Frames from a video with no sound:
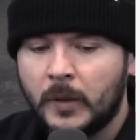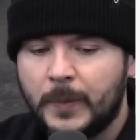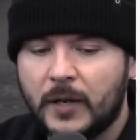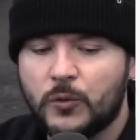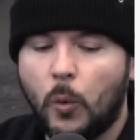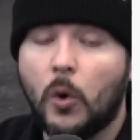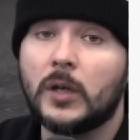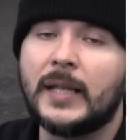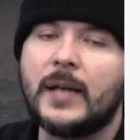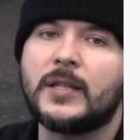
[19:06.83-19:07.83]
because war
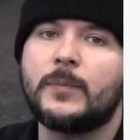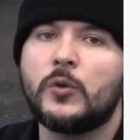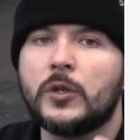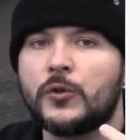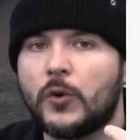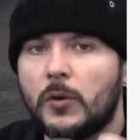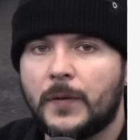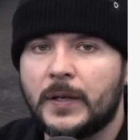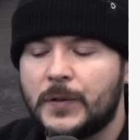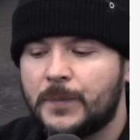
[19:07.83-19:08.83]
allows them to control
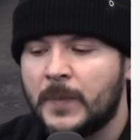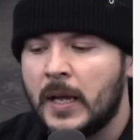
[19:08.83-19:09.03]
things.